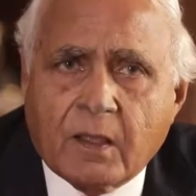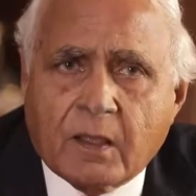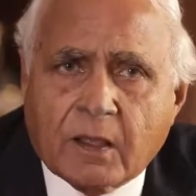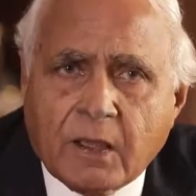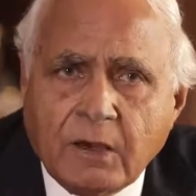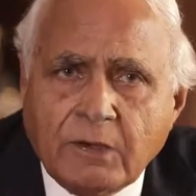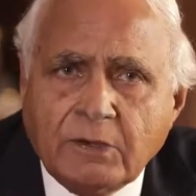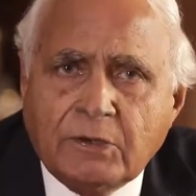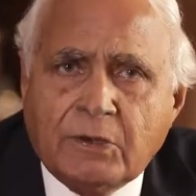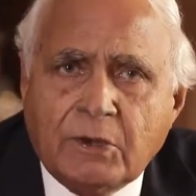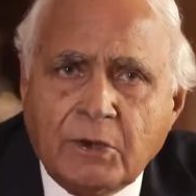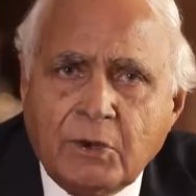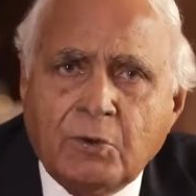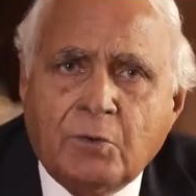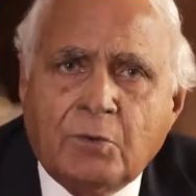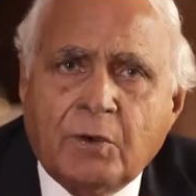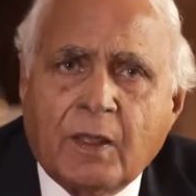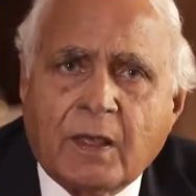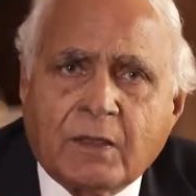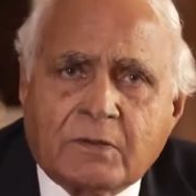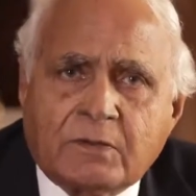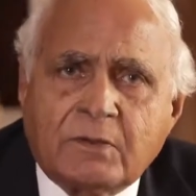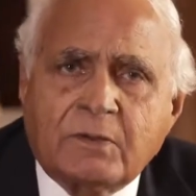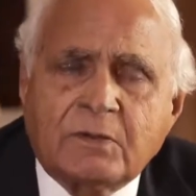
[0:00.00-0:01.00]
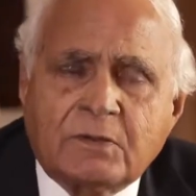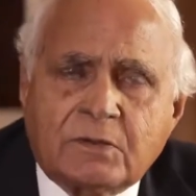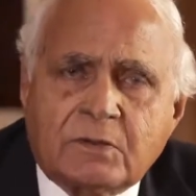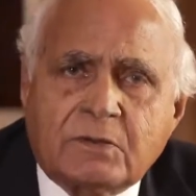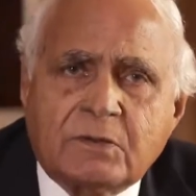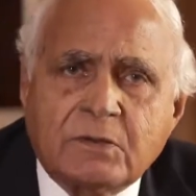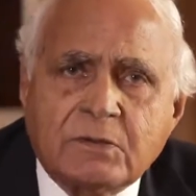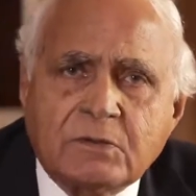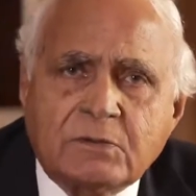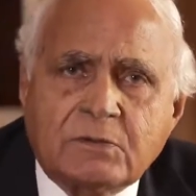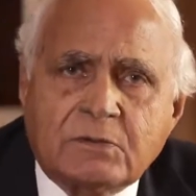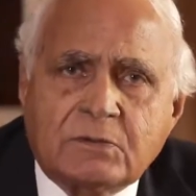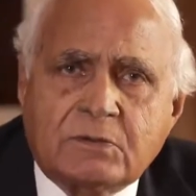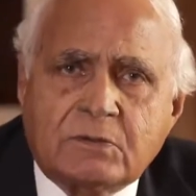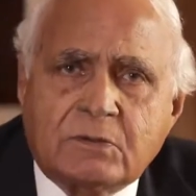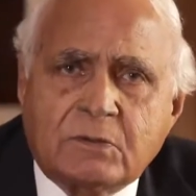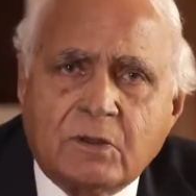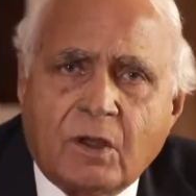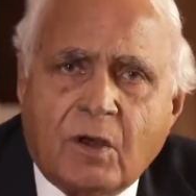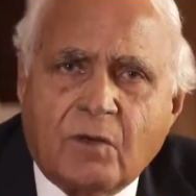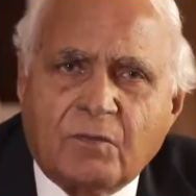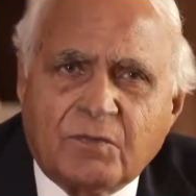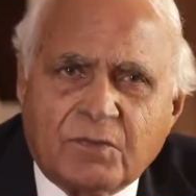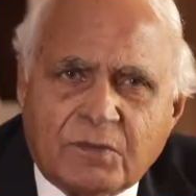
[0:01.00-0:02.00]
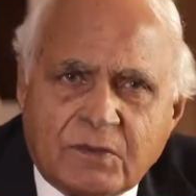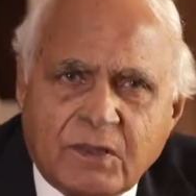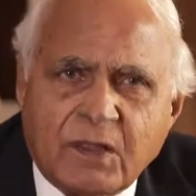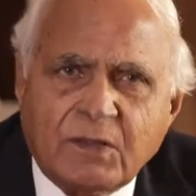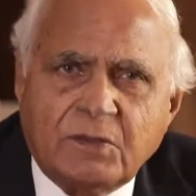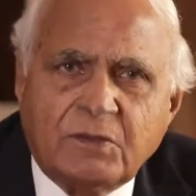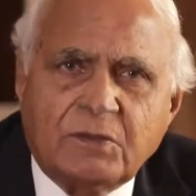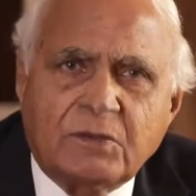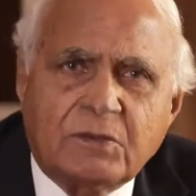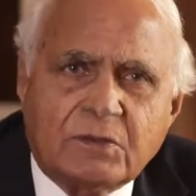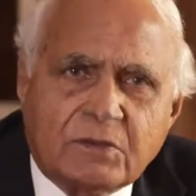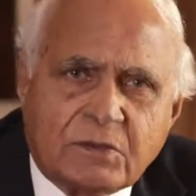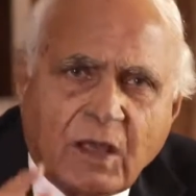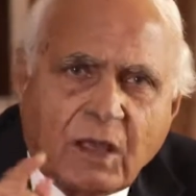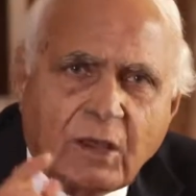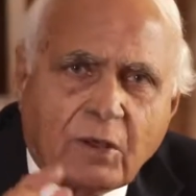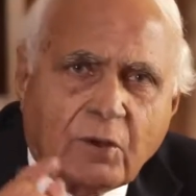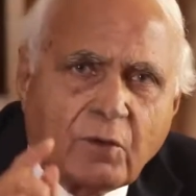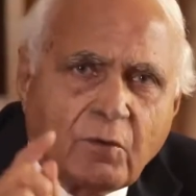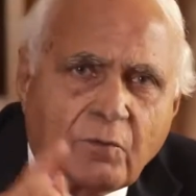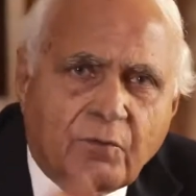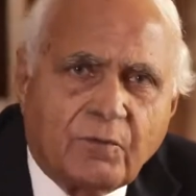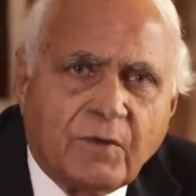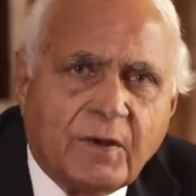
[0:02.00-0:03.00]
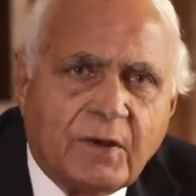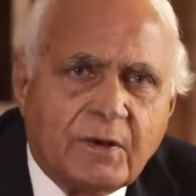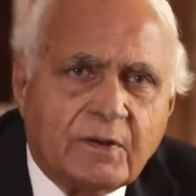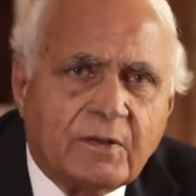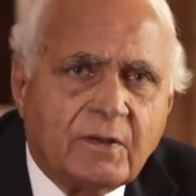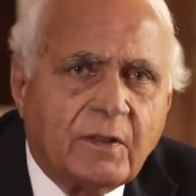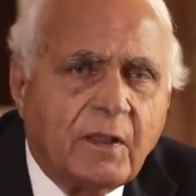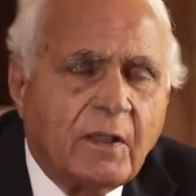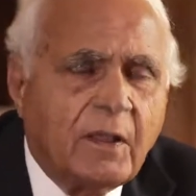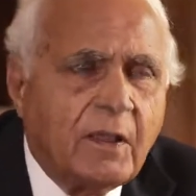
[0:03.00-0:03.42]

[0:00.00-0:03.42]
Continued existence of such sycophants